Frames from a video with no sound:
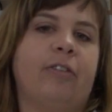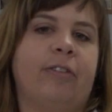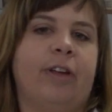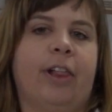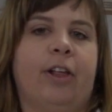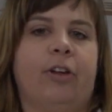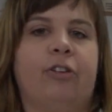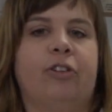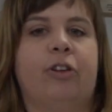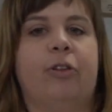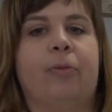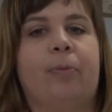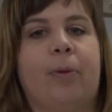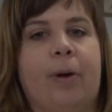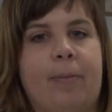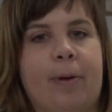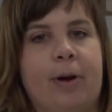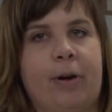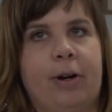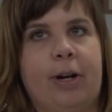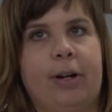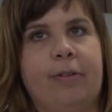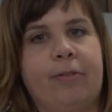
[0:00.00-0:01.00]
research is
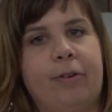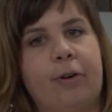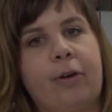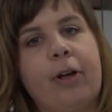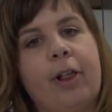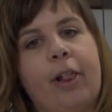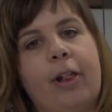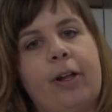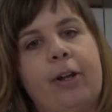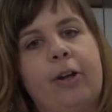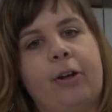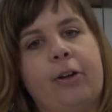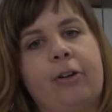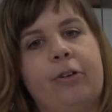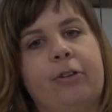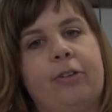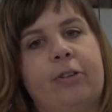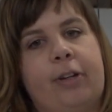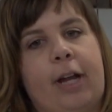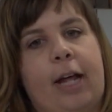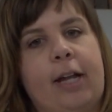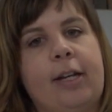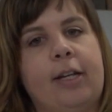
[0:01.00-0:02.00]
primarily focused on
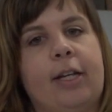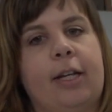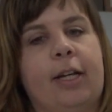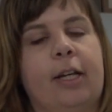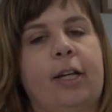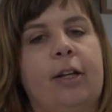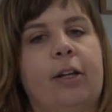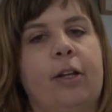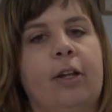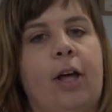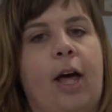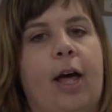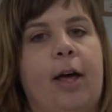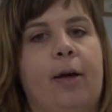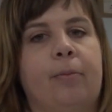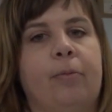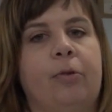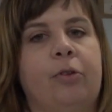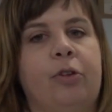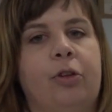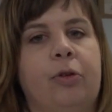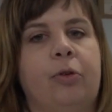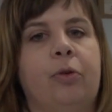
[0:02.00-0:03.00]
understanding
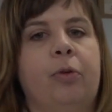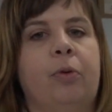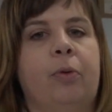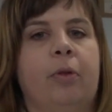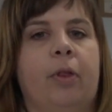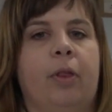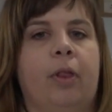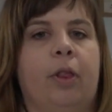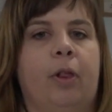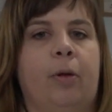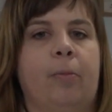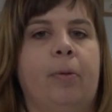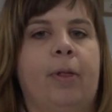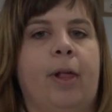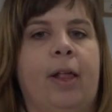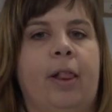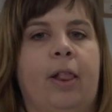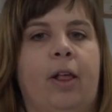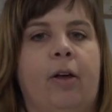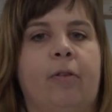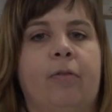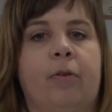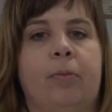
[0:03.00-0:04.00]
two
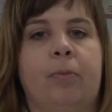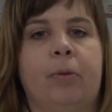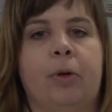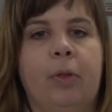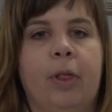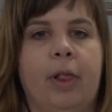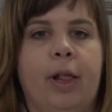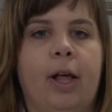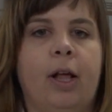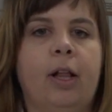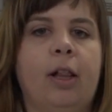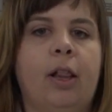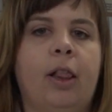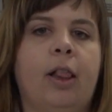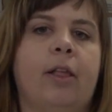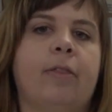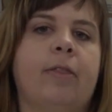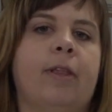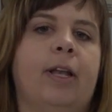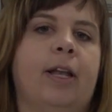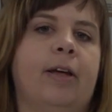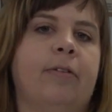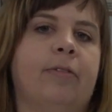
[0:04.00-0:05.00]
subsets of immune cells
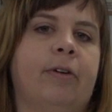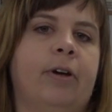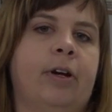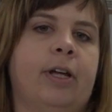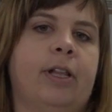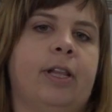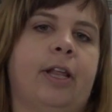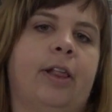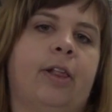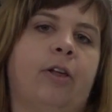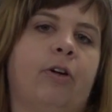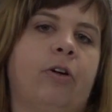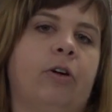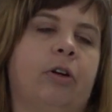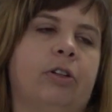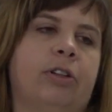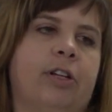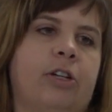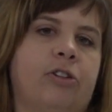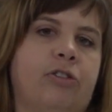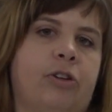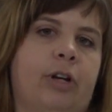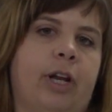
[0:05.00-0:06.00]
in the liver, and these are
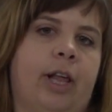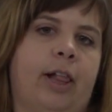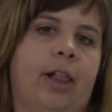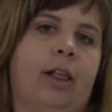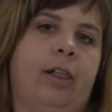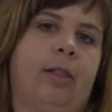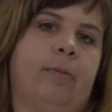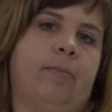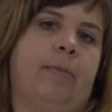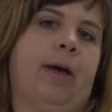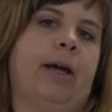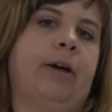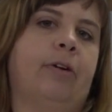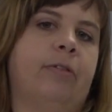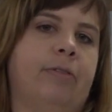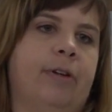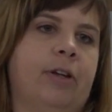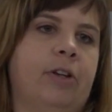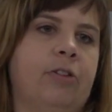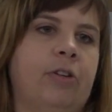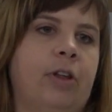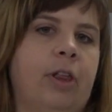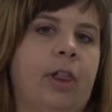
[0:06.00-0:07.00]
called dendritic cells and
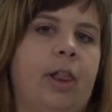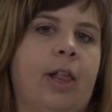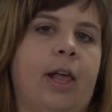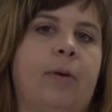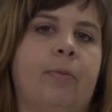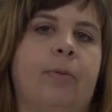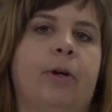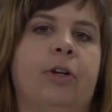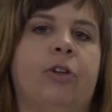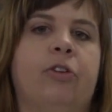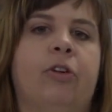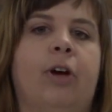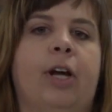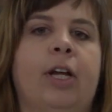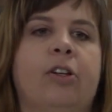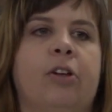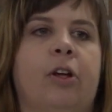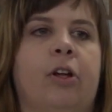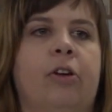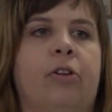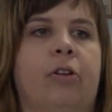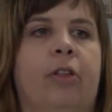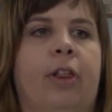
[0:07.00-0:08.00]
macrophages. And we're trying
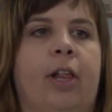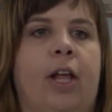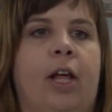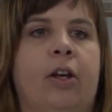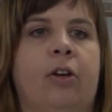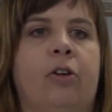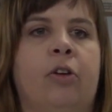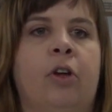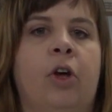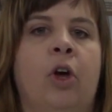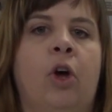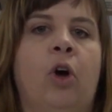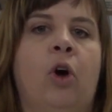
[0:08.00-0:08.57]
to understand